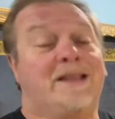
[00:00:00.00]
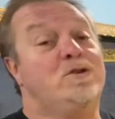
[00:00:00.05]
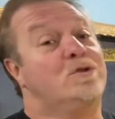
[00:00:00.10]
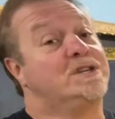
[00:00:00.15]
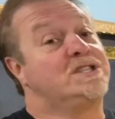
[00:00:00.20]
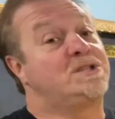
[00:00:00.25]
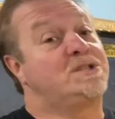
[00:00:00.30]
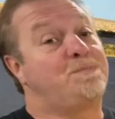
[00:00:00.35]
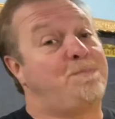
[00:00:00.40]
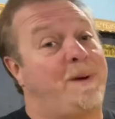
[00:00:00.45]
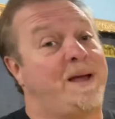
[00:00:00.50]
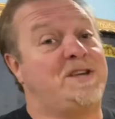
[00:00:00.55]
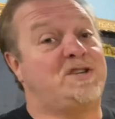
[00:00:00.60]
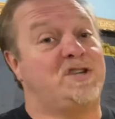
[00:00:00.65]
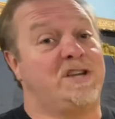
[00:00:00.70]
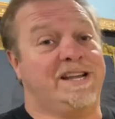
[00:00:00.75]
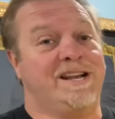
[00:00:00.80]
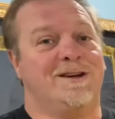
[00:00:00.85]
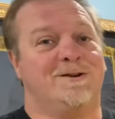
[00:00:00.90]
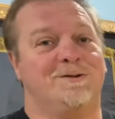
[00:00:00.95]
you
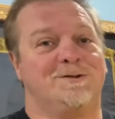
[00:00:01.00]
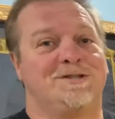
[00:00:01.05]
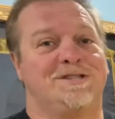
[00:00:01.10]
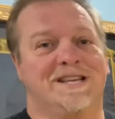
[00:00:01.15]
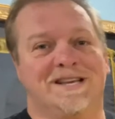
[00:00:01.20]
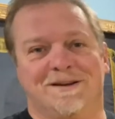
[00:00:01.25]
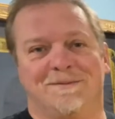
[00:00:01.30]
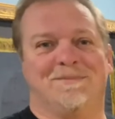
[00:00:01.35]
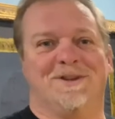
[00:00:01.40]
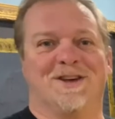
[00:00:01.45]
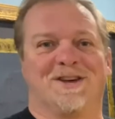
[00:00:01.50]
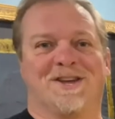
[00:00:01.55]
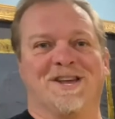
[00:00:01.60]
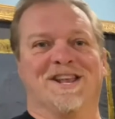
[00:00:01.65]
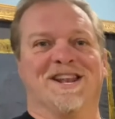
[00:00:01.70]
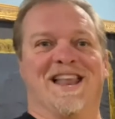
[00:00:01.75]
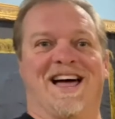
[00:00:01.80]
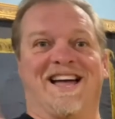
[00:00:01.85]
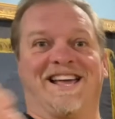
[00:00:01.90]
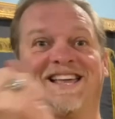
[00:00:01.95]
especially don't see them looking
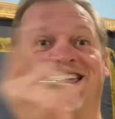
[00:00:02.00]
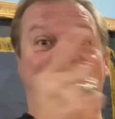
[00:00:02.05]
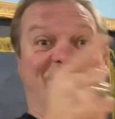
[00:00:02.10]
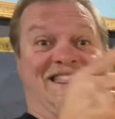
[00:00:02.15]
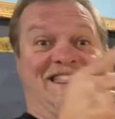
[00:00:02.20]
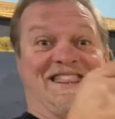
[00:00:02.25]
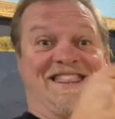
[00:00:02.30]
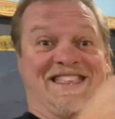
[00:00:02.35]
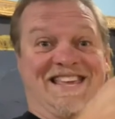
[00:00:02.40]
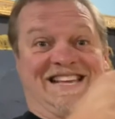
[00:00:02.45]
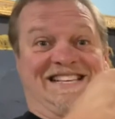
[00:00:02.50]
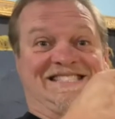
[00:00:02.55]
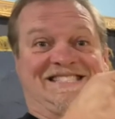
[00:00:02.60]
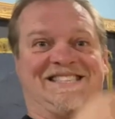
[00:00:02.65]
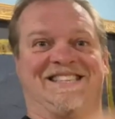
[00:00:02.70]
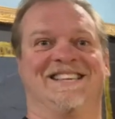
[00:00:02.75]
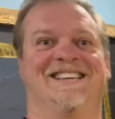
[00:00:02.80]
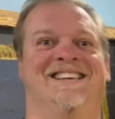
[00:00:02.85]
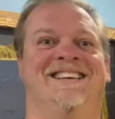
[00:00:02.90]
like this.